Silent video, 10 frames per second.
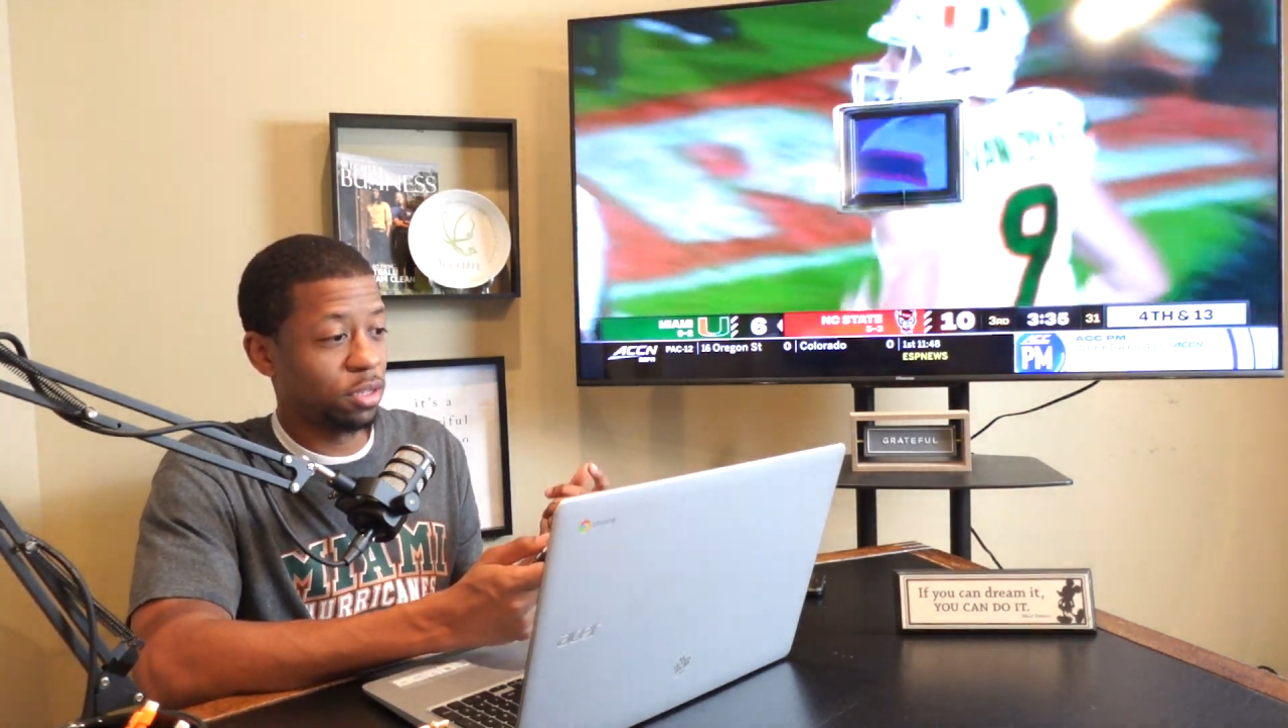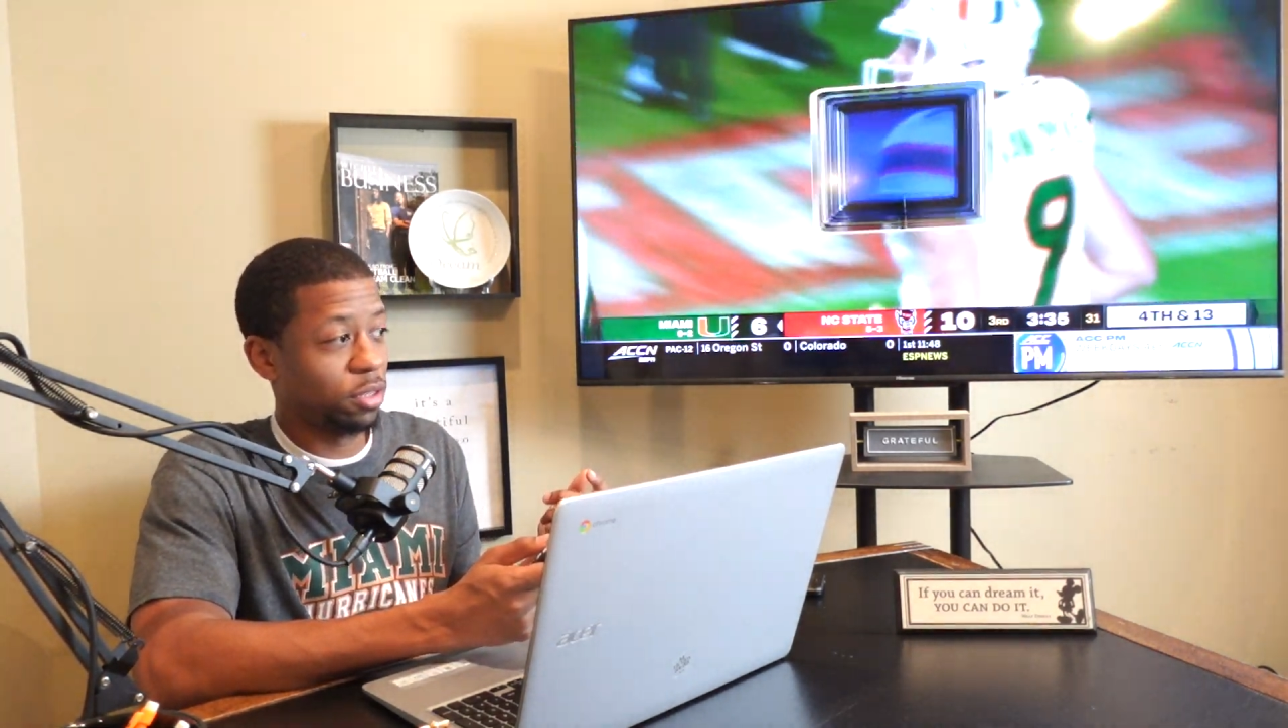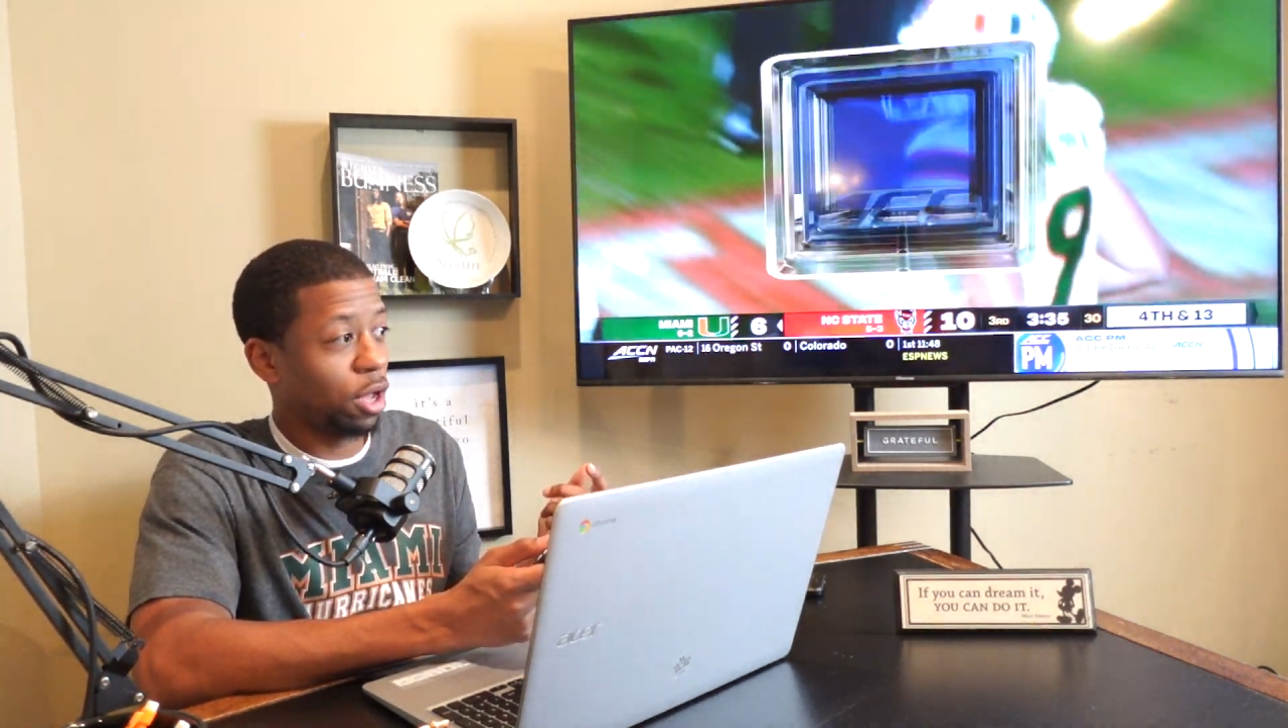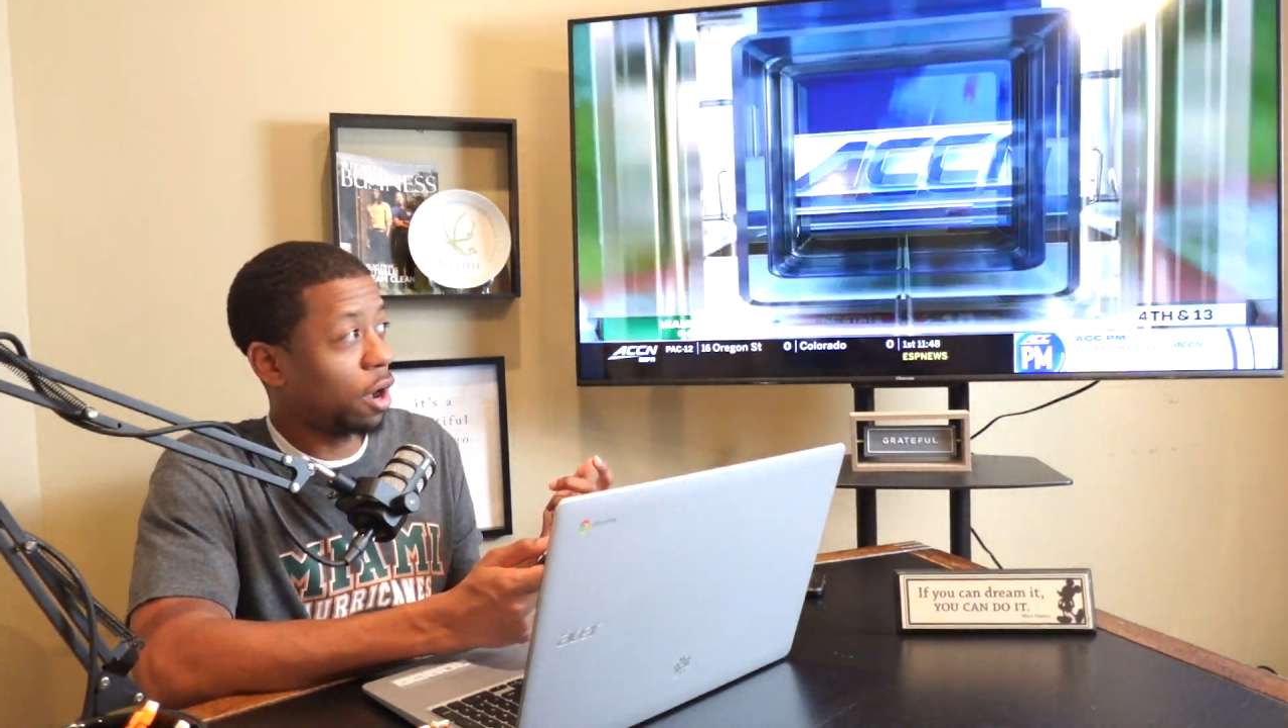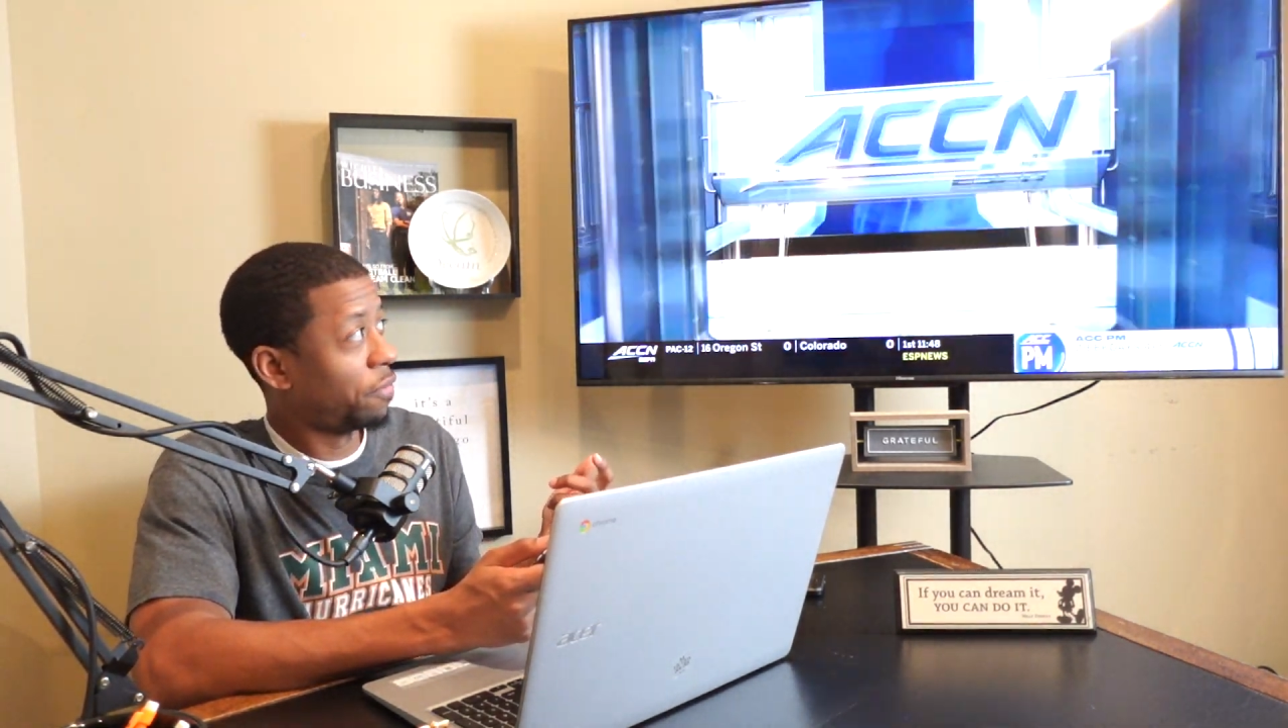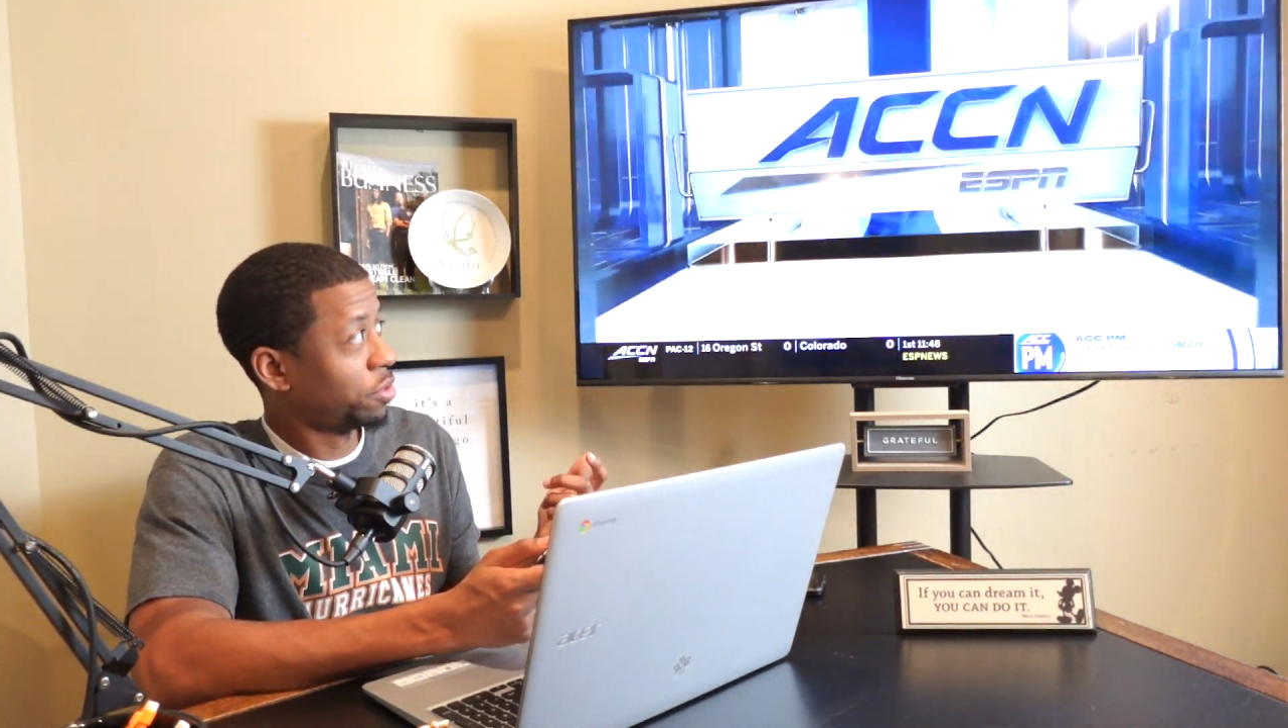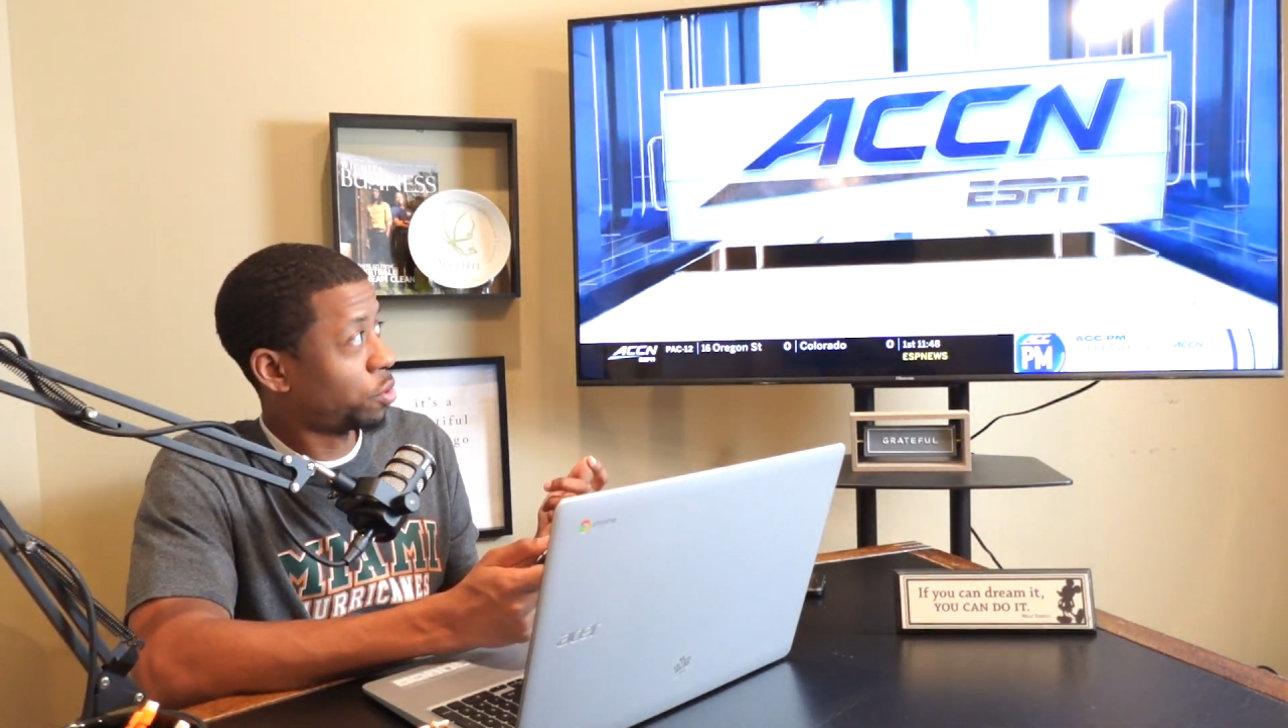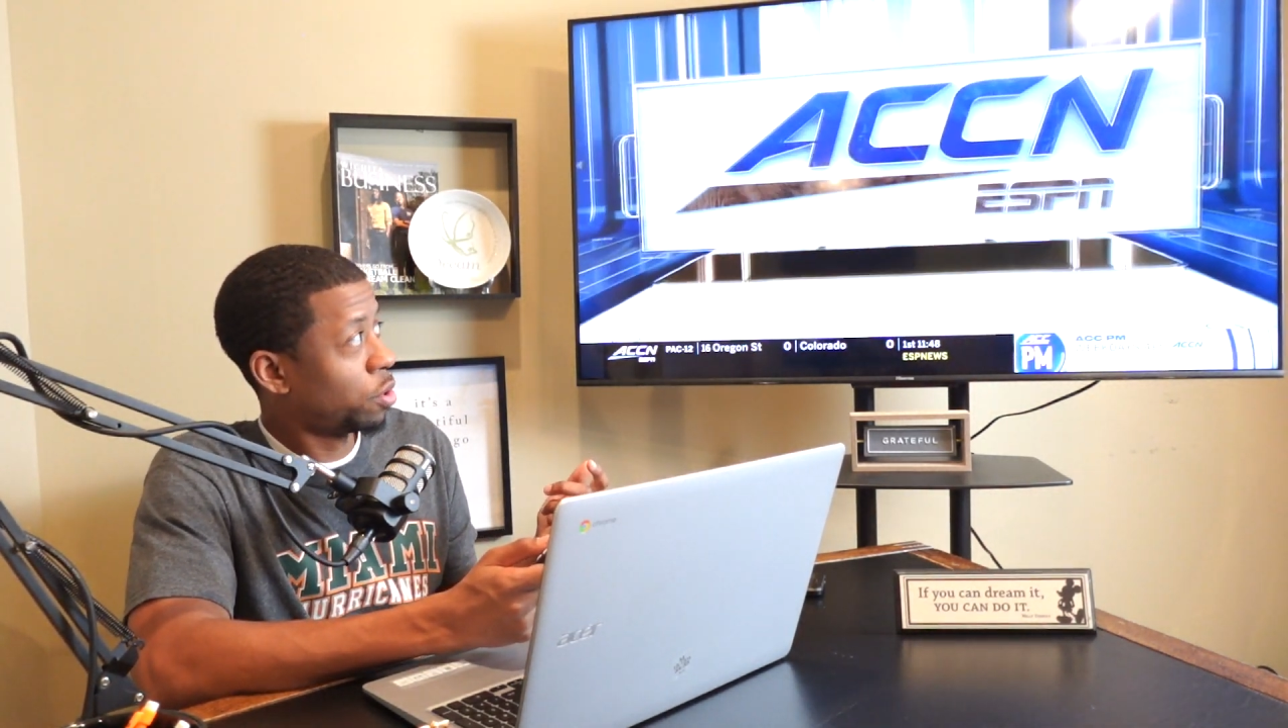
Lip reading: the offensive